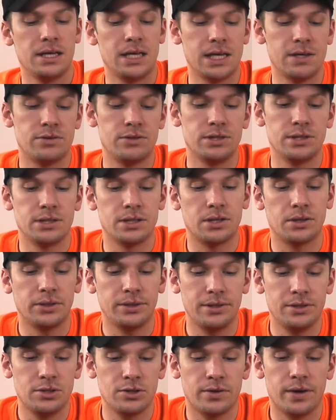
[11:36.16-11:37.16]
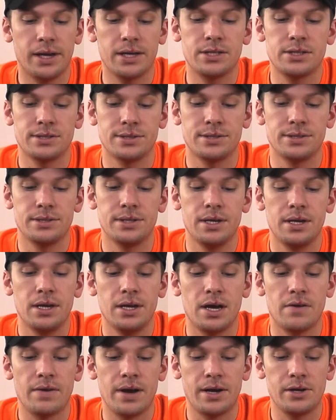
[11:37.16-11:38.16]
It gives you the clear directions
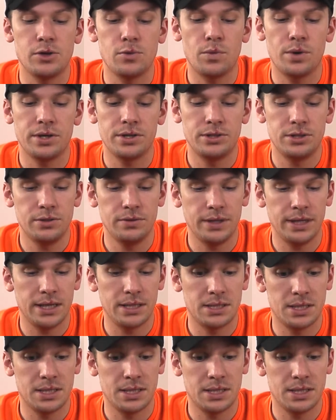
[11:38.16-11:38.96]
of how you want to do it.